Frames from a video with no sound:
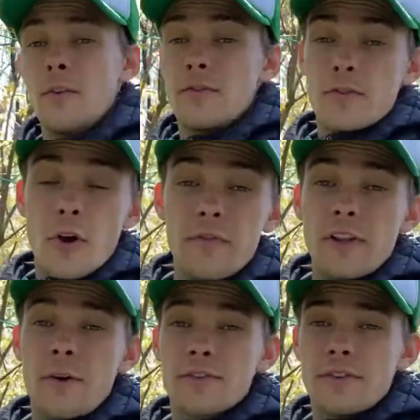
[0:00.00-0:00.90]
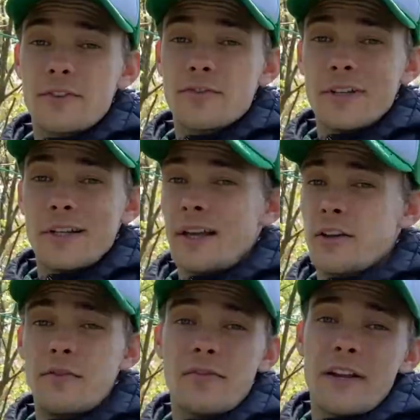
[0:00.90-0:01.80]
There's no flowers on the tree, and I
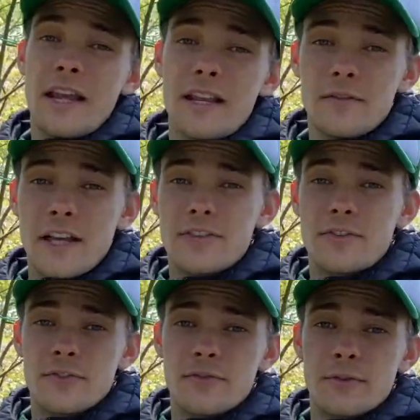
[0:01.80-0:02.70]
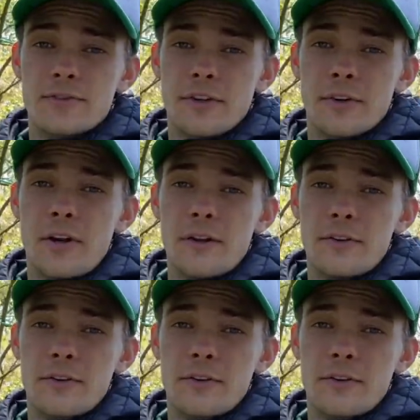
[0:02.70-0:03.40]
couldn't find any of last year's fruits on the ground.